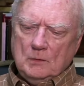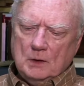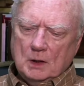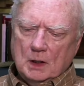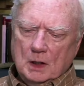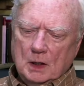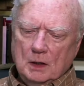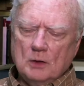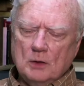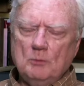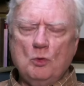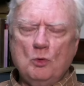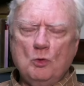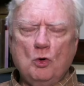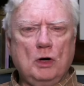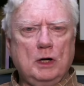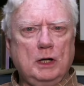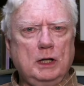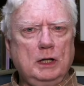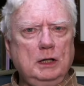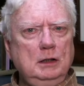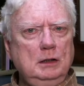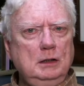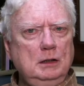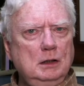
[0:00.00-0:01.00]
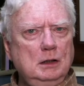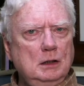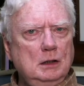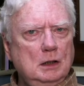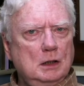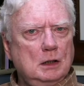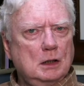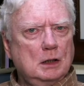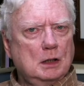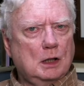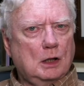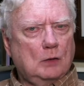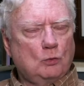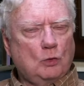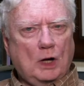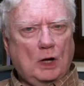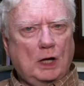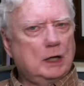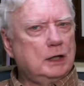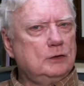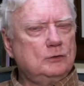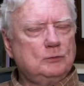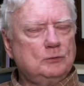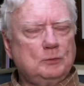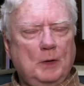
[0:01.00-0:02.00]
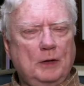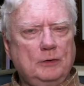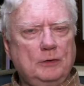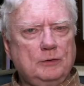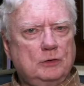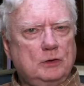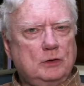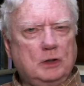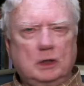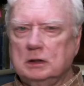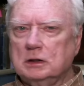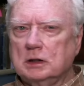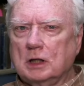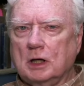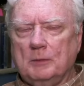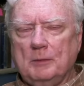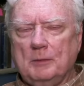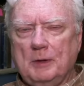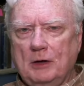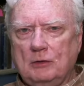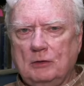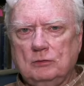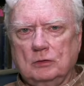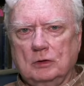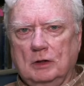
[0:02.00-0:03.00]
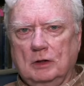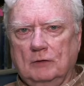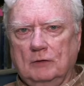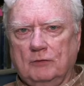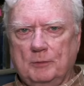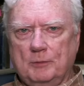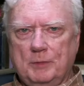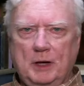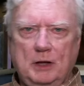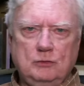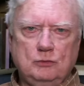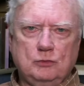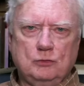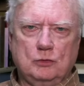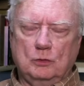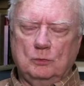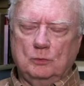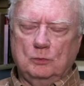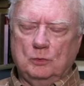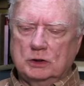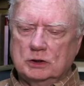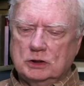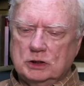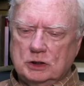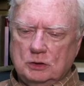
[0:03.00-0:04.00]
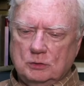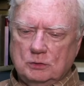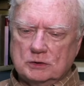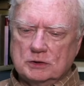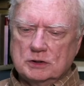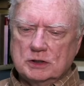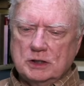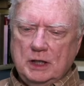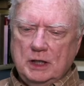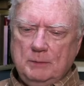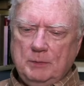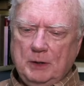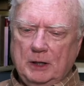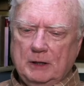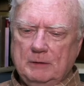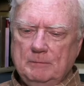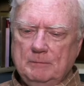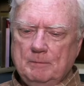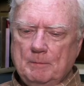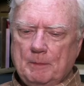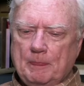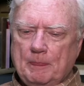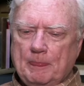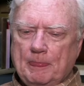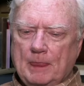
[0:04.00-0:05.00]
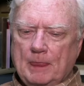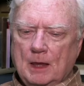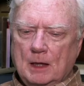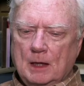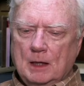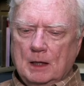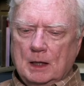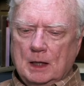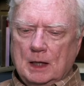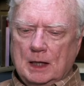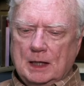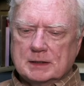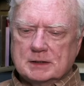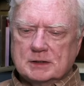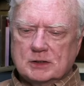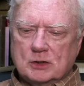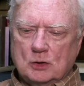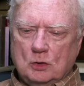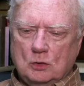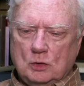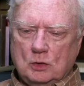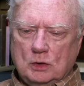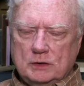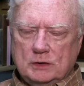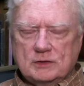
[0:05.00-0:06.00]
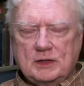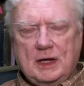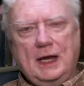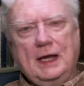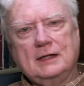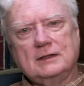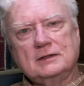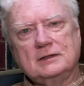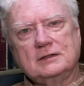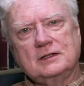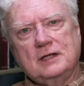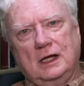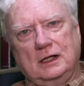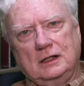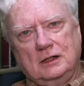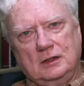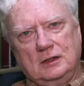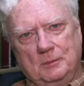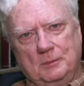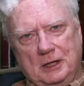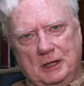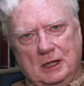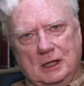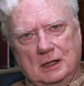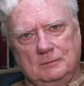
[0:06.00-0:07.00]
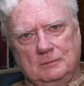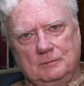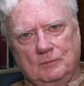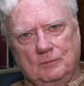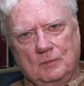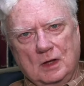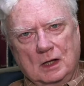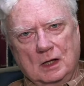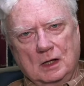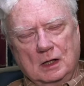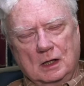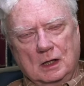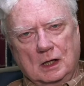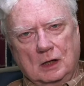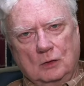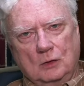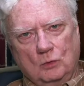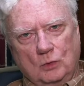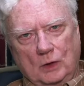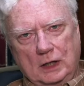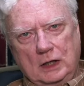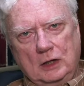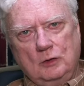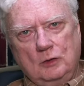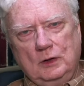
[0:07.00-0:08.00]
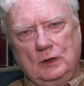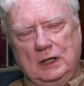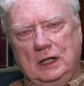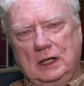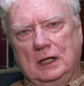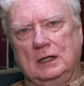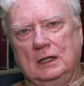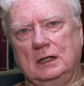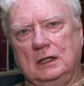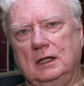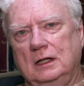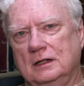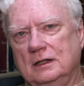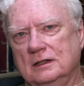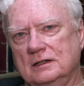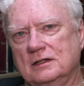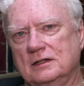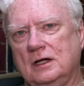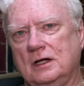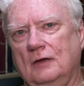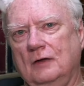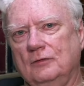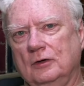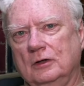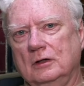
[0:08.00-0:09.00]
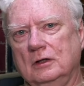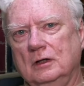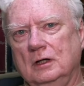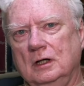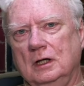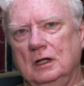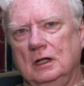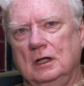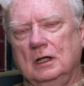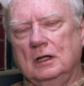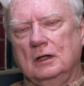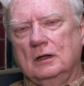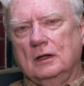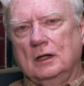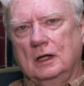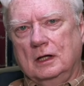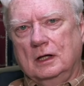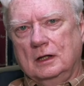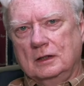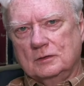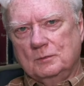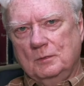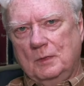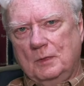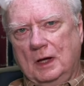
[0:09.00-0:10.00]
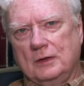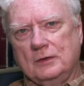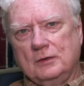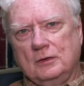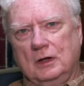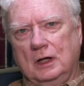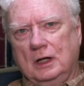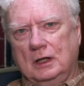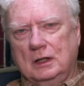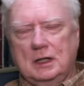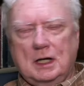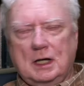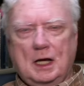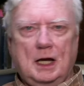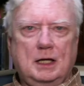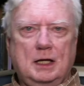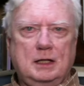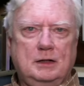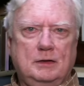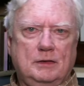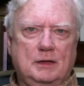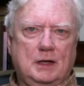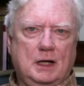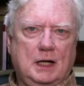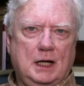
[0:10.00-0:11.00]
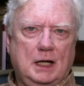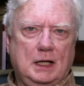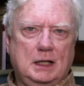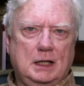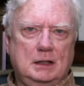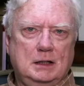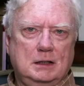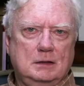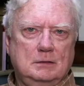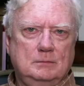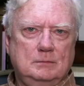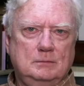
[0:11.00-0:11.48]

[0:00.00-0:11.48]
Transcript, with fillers: In the morning, uh, Ronnie's mother didn't come out of the bedroom where she was sleeping and so his aunt sent him in, and when he went in, he discovered that his mother had died in the night.